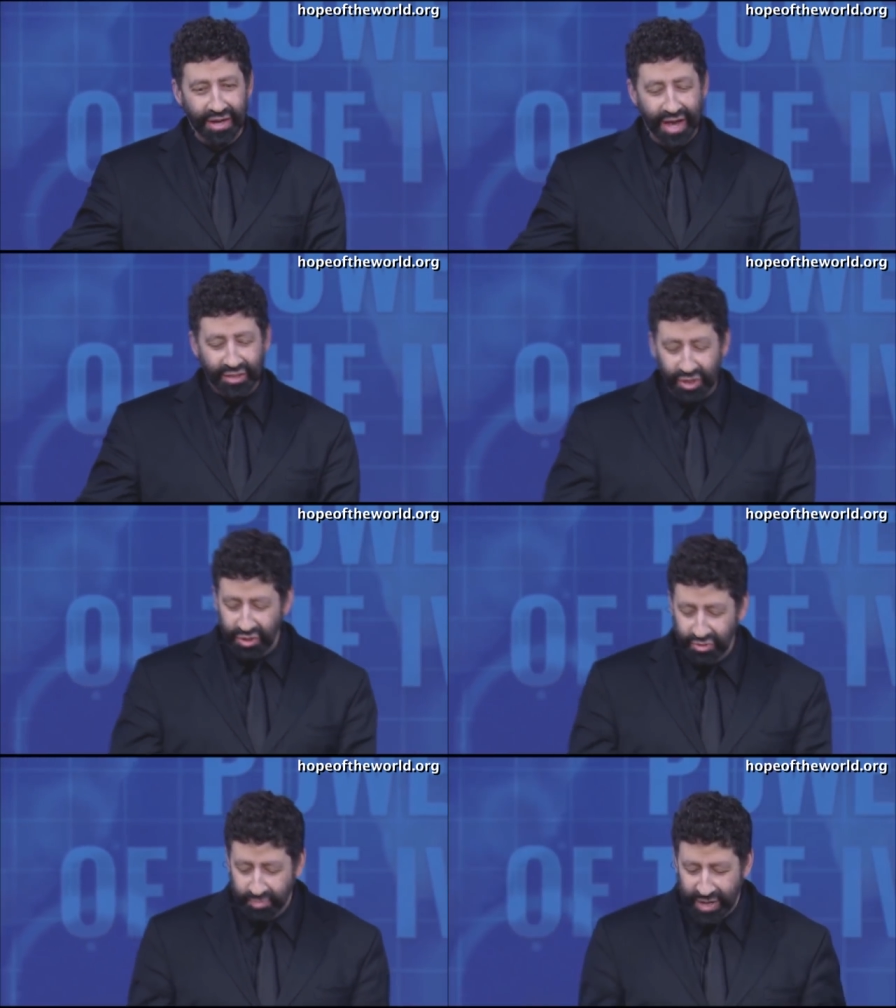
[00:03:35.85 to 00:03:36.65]
And so
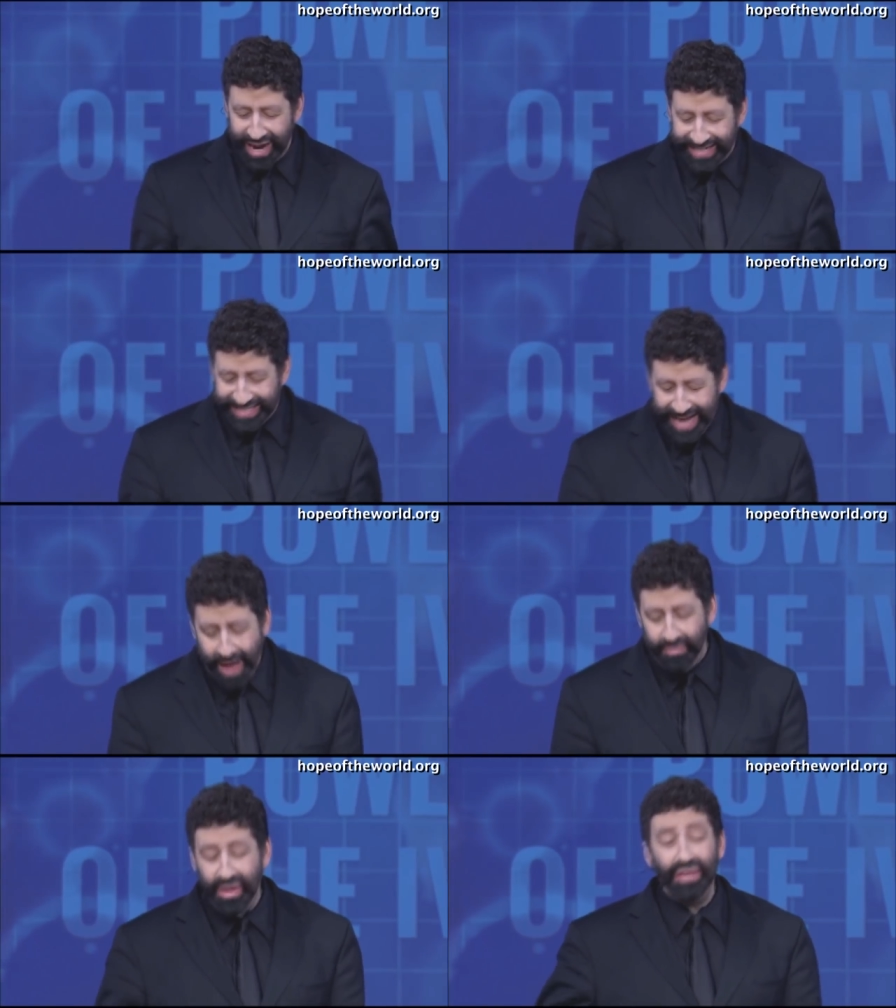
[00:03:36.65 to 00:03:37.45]
you, but you got to step
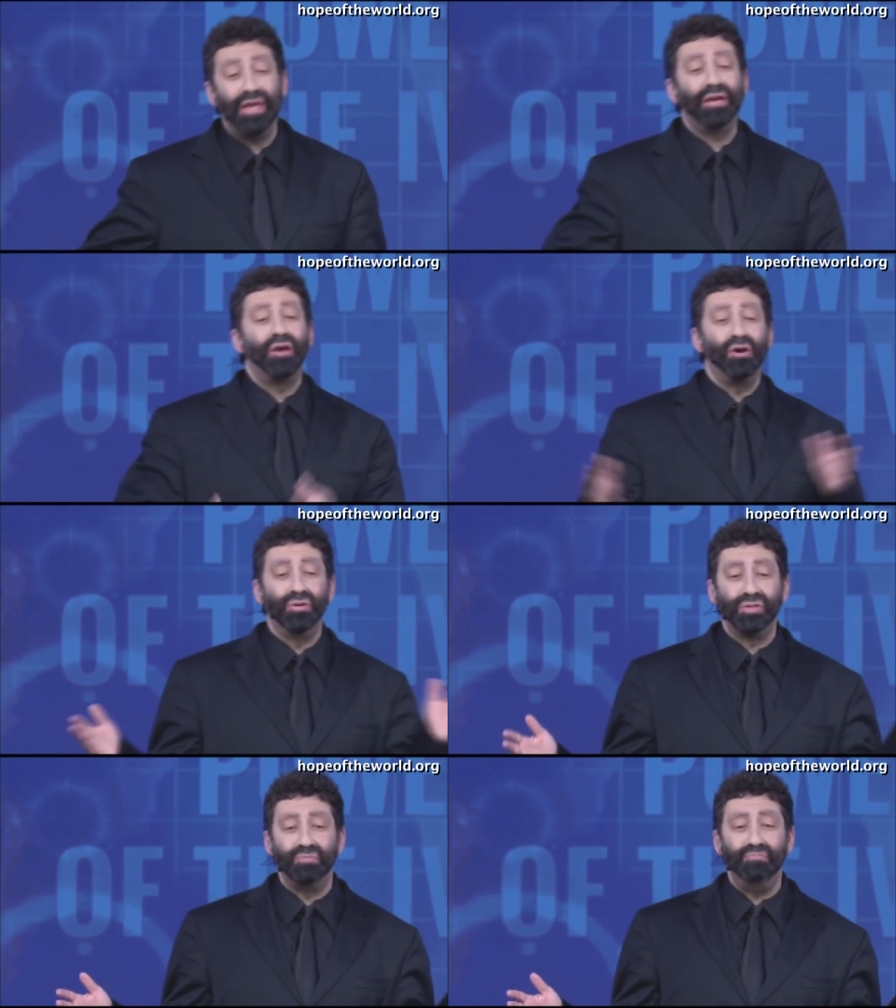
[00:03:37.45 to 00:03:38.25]
and then it
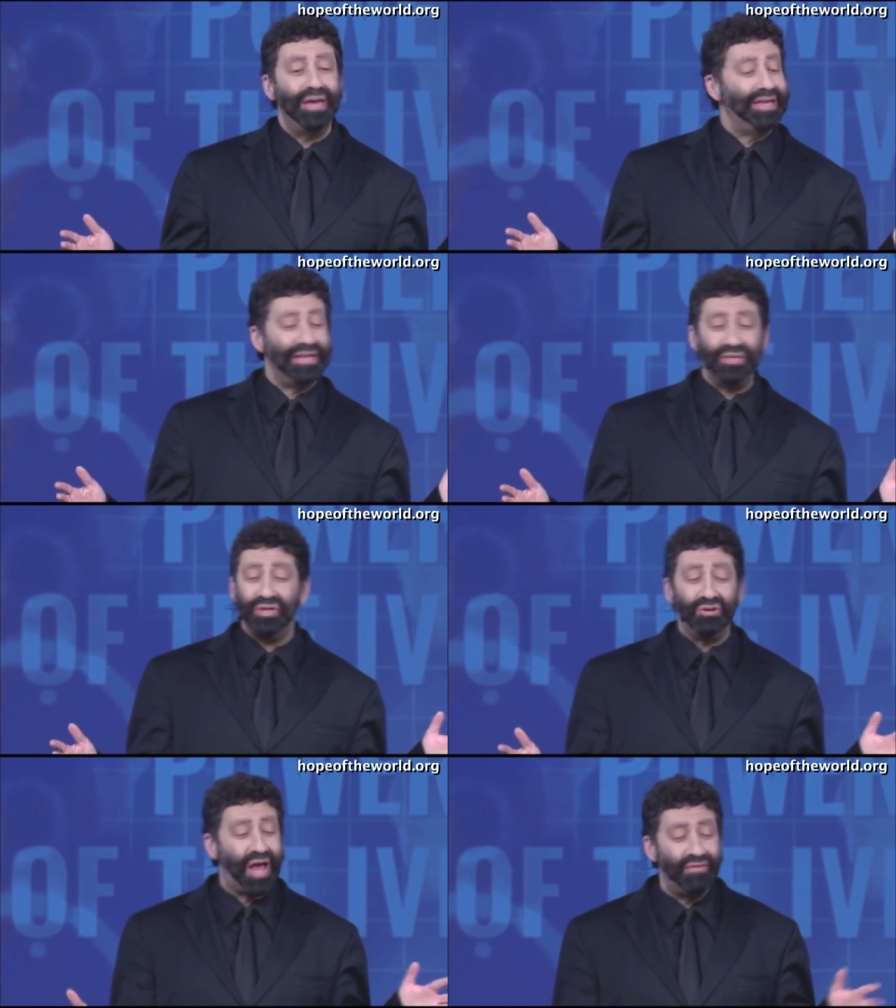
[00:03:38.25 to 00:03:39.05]
goes. Many things in
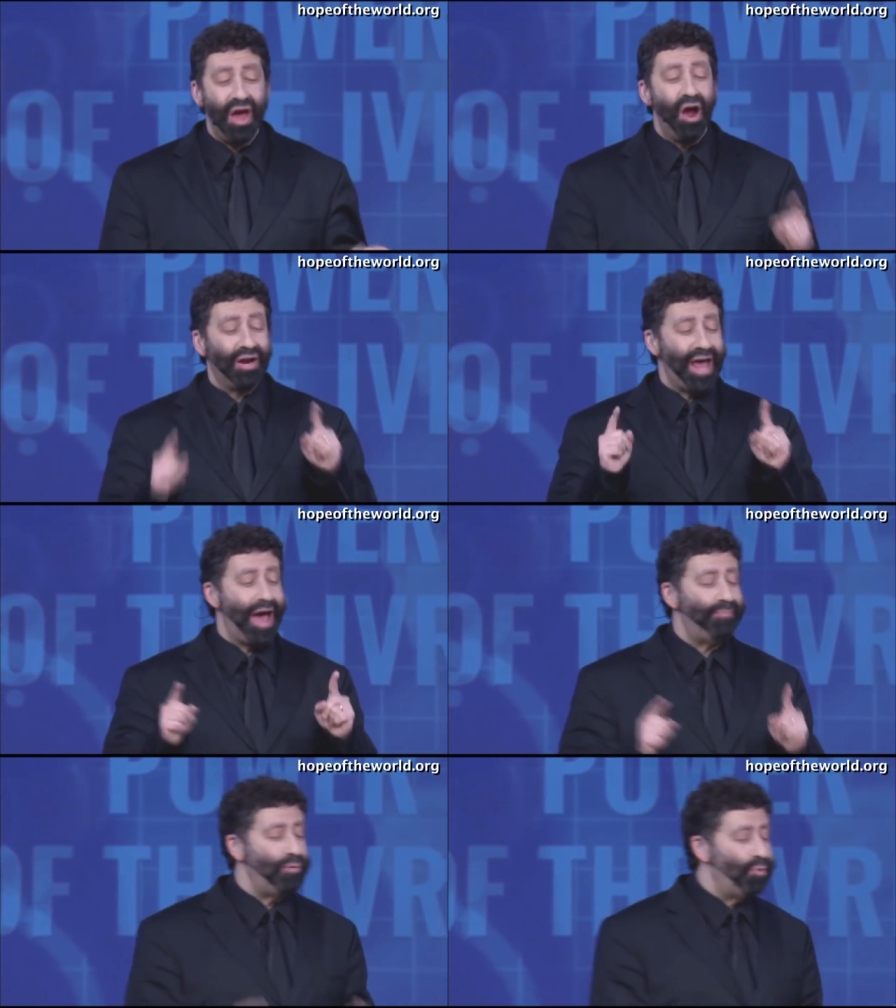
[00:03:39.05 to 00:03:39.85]
your life are going to
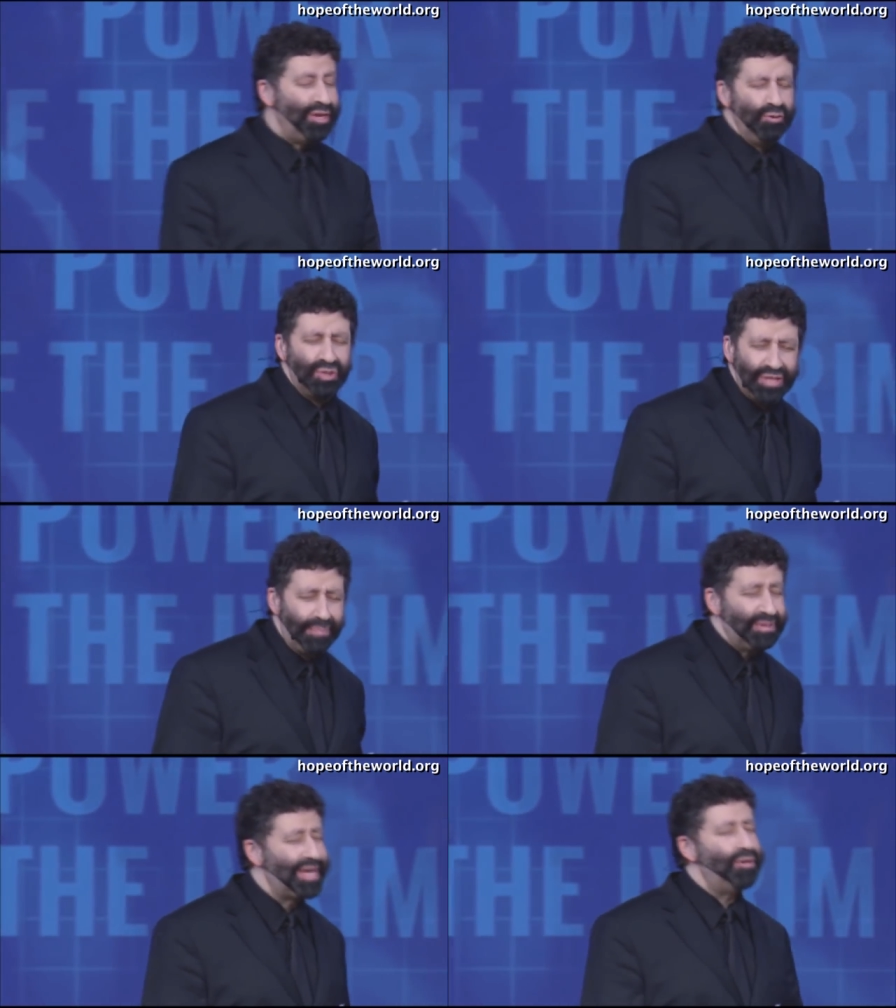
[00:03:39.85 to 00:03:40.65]
happen when you step
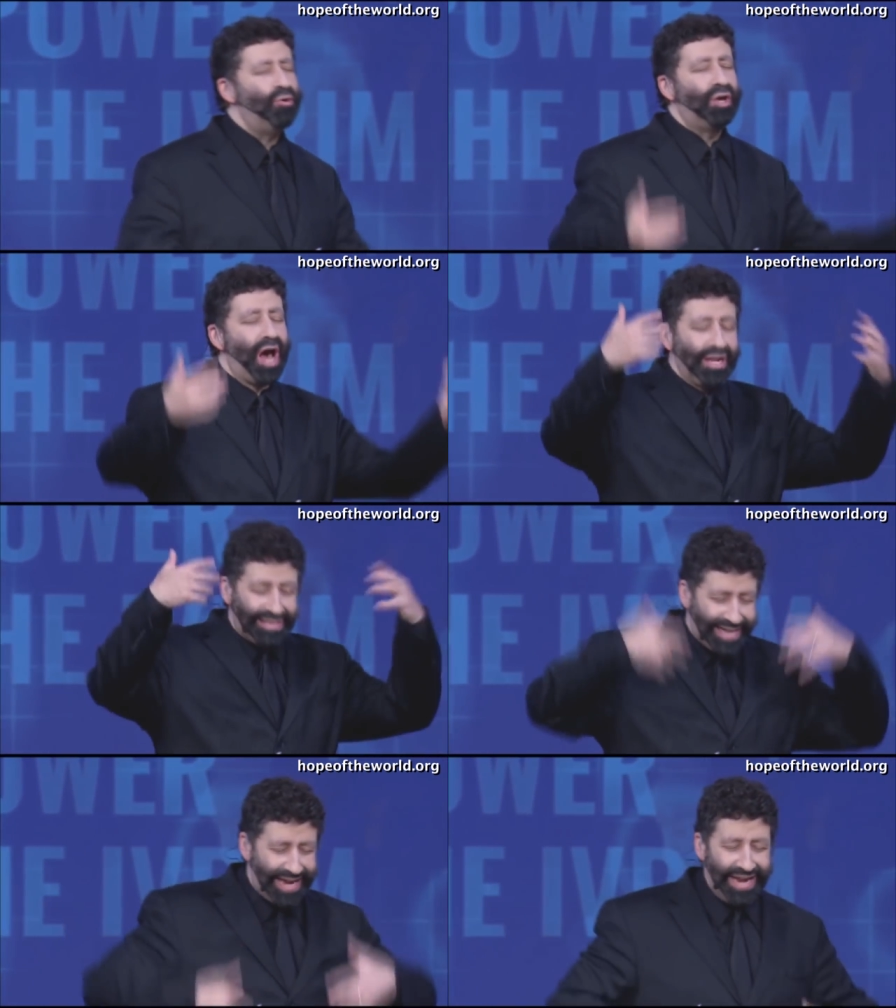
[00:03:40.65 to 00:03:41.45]
and say, No, God
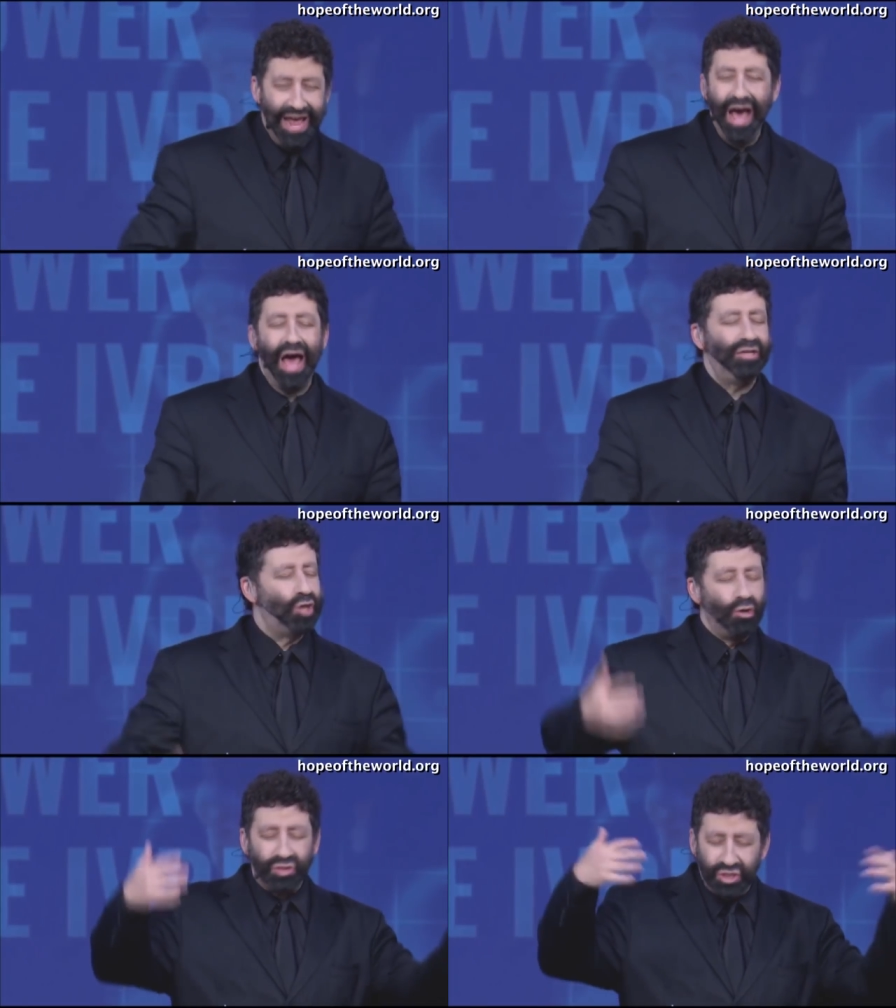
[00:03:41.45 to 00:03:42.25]
said it. I
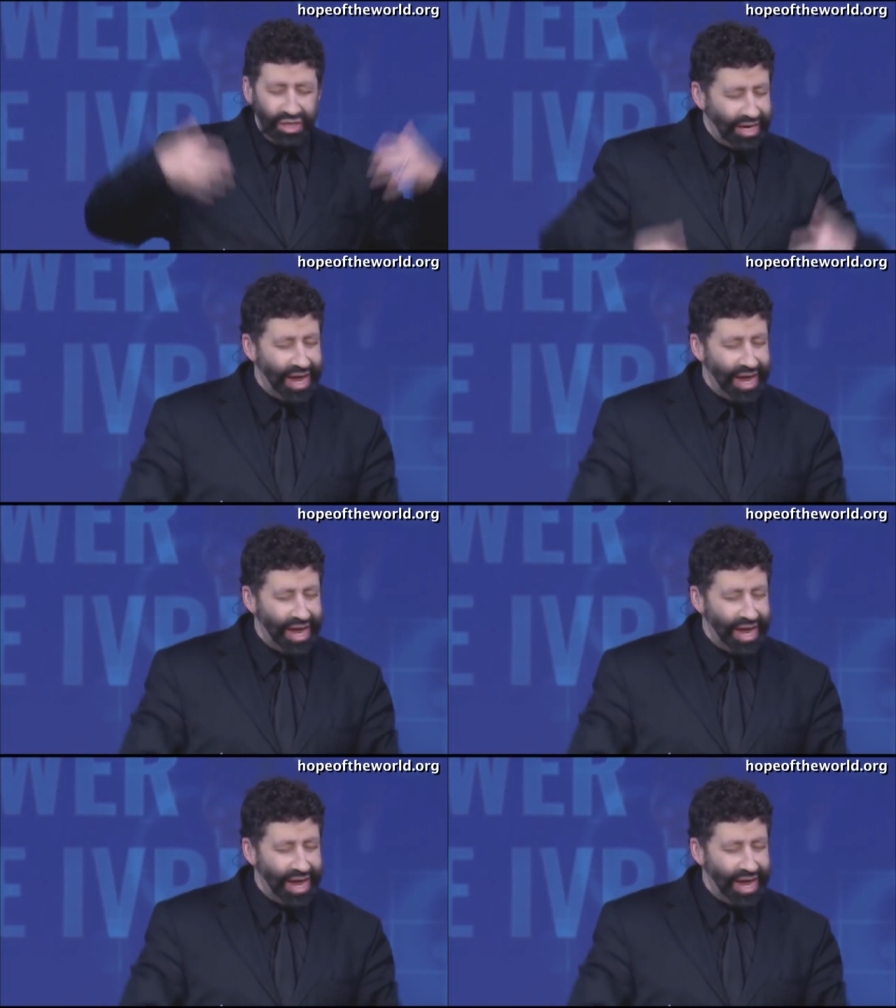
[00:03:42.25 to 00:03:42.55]
don't see it.